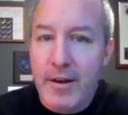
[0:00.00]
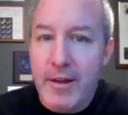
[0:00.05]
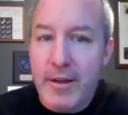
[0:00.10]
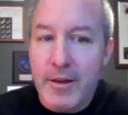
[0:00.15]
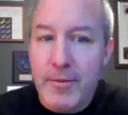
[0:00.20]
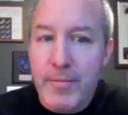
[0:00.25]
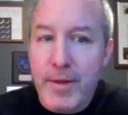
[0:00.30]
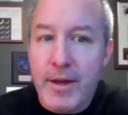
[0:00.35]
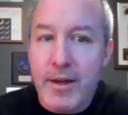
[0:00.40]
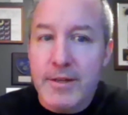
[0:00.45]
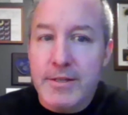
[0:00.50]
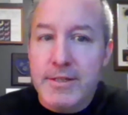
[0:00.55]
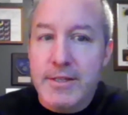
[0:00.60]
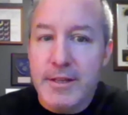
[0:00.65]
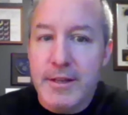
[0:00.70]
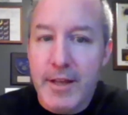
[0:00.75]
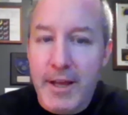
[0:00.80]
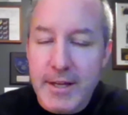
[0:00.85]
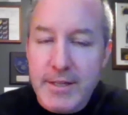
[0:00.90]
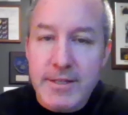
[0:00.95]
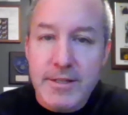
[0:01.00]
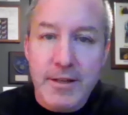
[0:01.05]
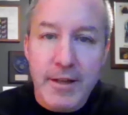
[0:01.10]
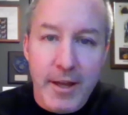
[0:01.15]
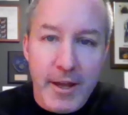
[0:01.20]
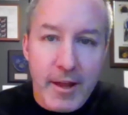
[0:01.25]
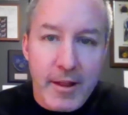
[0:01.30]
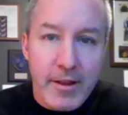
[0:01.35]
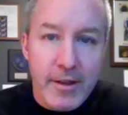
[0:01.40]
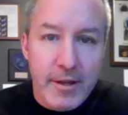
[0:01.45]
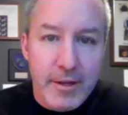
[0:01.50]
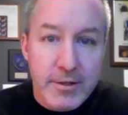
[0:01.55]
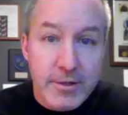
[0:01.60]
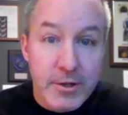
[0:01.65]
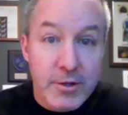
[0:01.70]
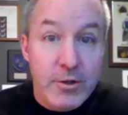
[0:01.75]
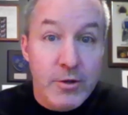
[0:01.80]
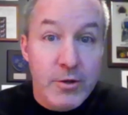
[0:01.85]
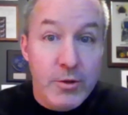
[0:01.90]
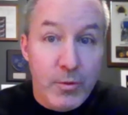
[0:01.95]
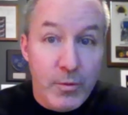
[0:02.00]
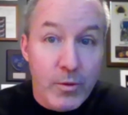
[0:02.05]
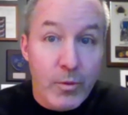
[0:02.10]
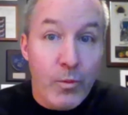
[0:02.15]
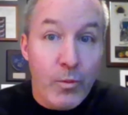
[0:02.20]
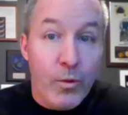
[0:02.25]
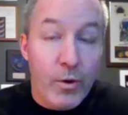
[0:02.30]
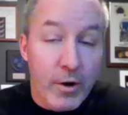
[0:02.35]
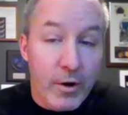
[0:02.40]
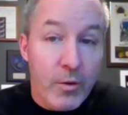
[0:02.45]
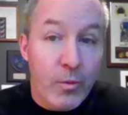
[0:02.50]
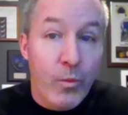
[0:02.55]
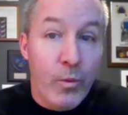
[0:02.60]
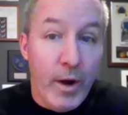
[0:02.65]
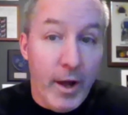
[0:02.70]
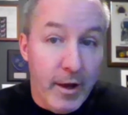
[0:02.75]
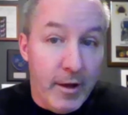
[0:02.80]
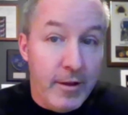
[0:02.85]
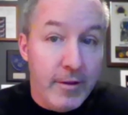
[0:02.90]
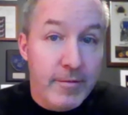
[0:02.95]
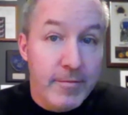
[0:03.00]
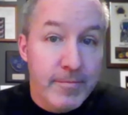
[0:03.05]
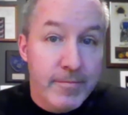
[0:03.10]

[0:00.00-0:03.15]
it can make us less likely to do the work well.